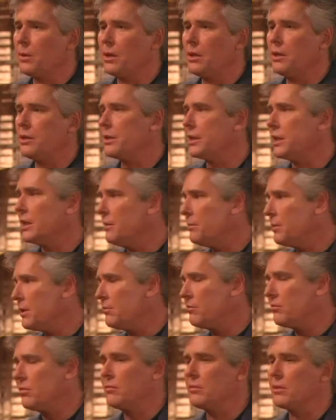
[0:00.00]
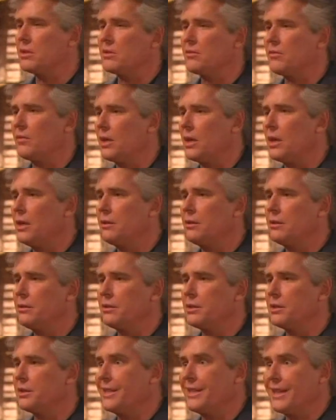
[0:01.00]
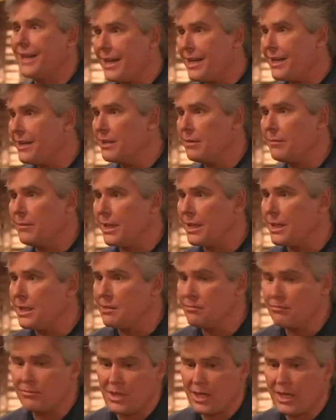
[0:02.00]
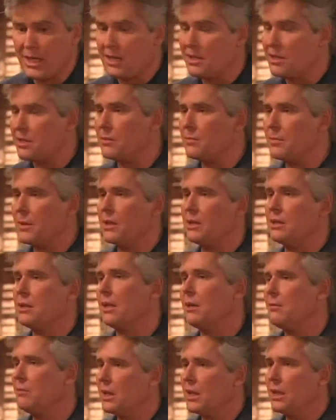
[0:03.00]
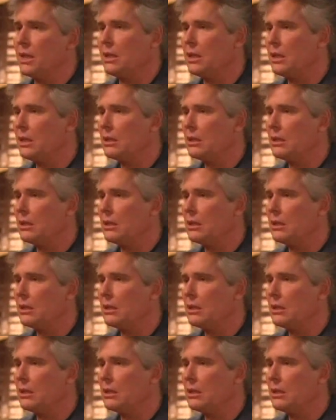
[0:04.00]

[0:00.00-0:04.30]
apart, to keep him from his father, to deny them any chance of spending time together?